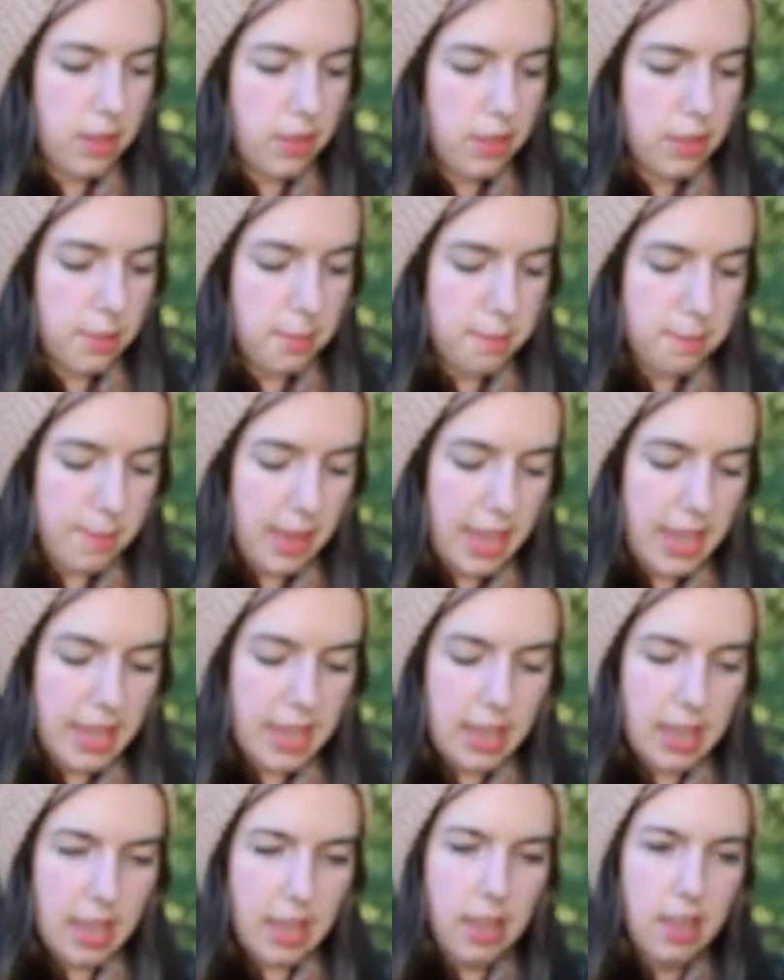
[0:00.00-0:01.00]

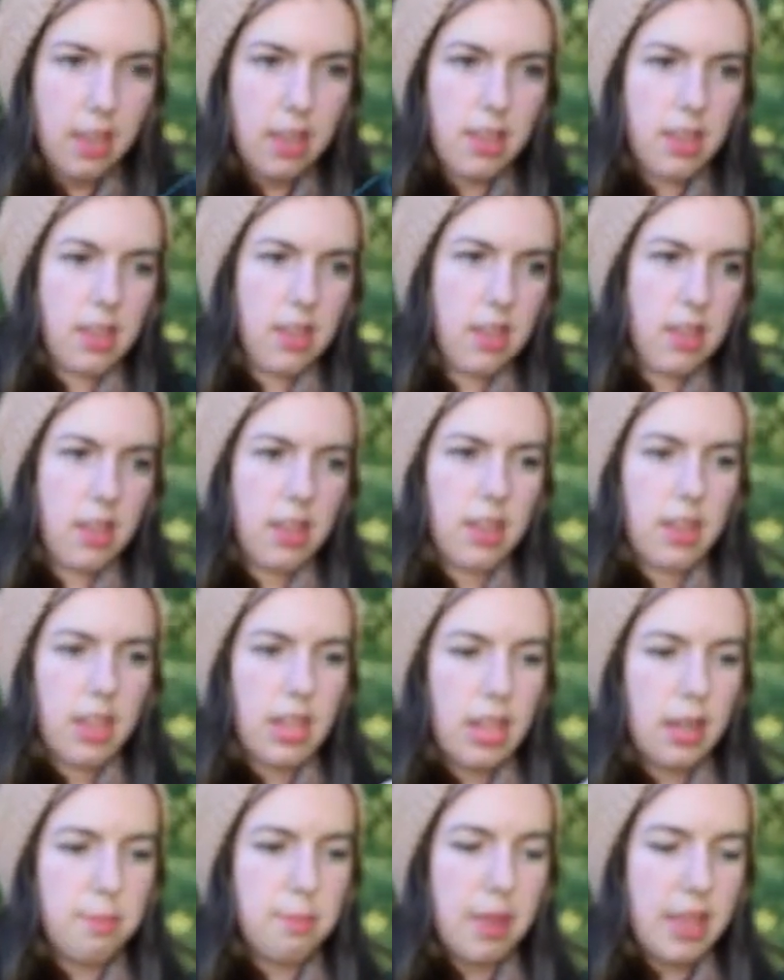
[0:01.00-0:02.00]
Making
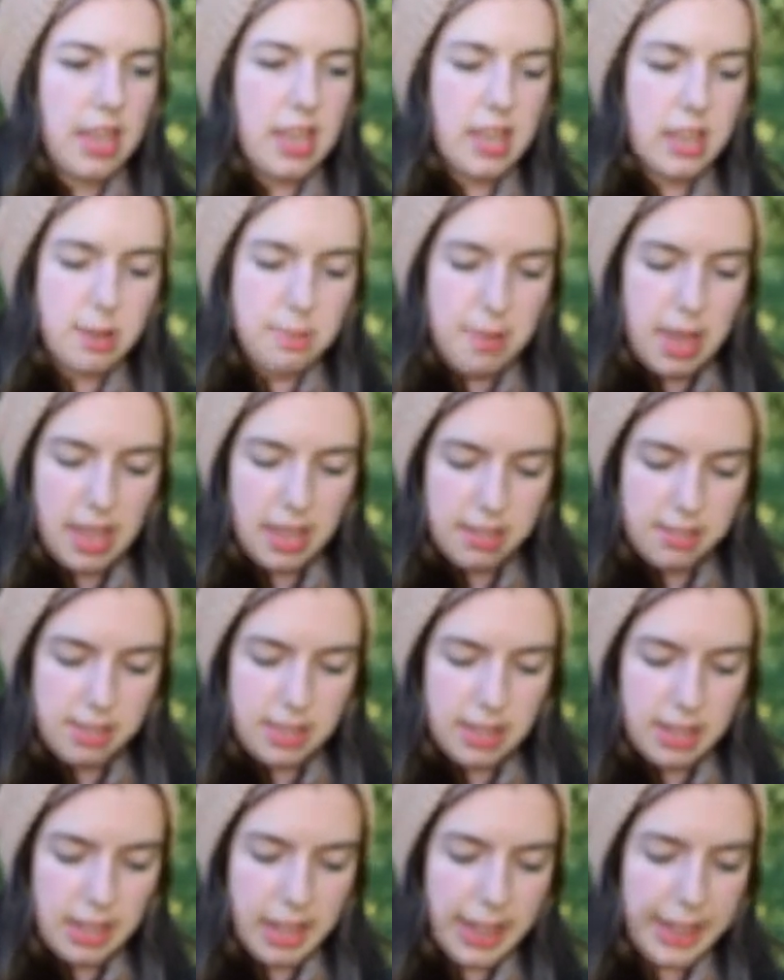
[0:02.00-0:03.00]
the
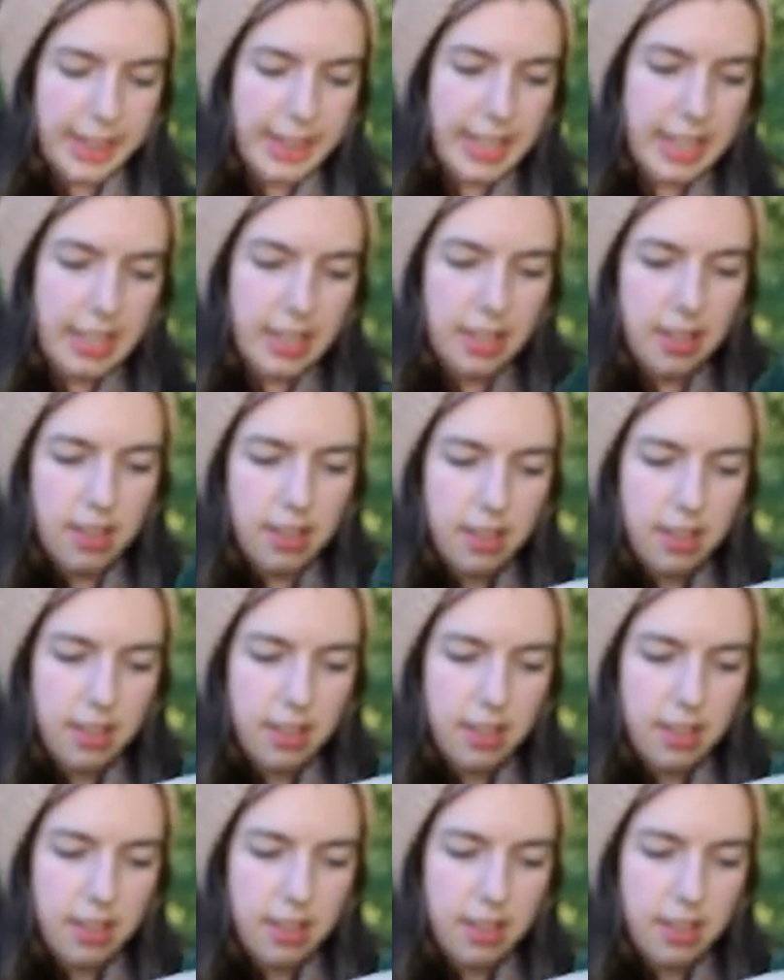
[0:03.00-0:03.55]
magazine that she